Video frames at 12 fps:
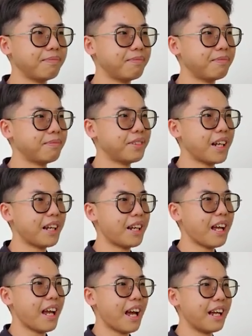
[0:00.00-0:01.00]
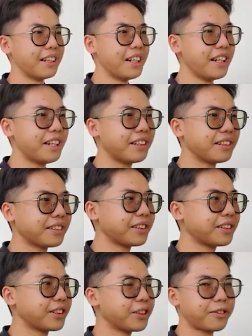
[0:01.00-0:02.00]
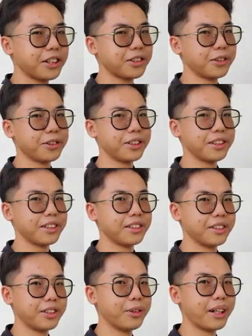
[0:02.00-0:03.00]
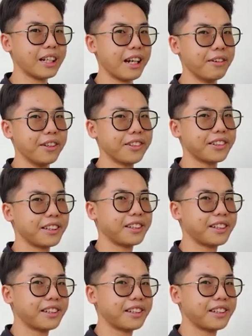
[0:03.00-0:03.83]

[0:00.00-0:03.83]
I think so far so good. You want to have a look?